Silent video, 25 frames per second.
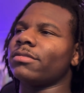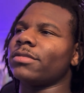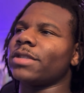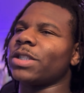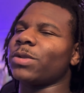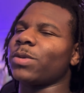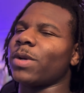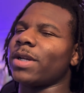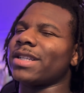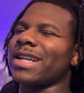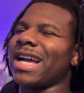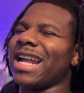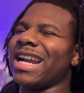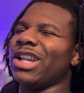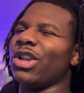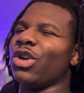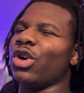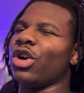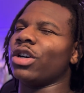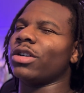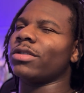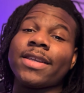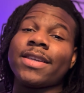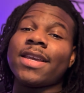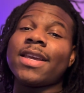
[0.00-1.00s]
That's why it's kind of
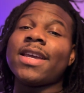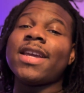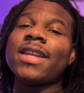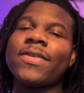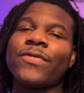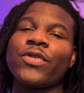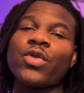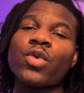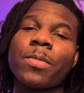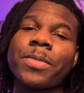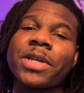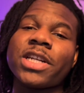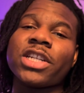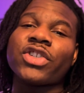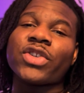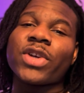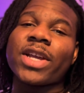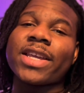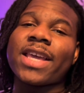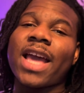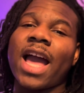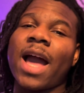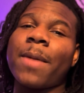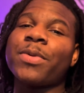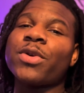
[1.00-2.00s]
long. Again, if you want me to
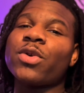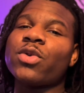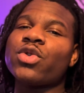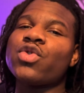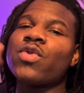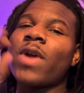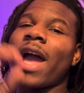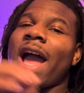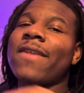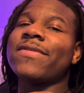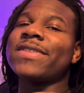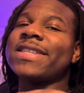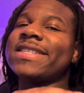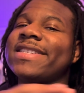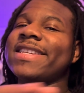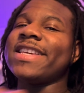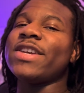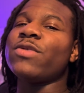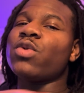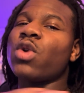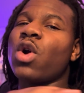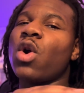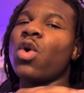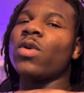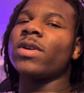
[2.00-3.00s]
trade capital, you have
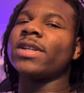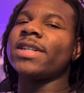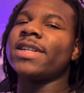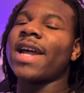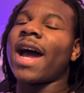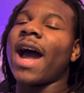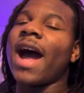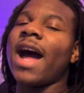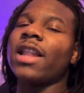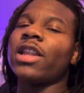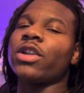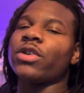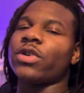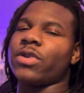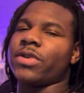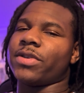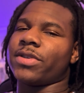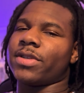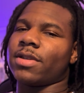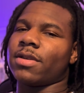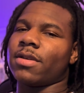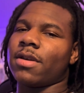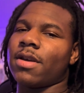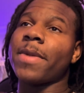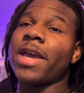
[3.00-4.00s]
$0.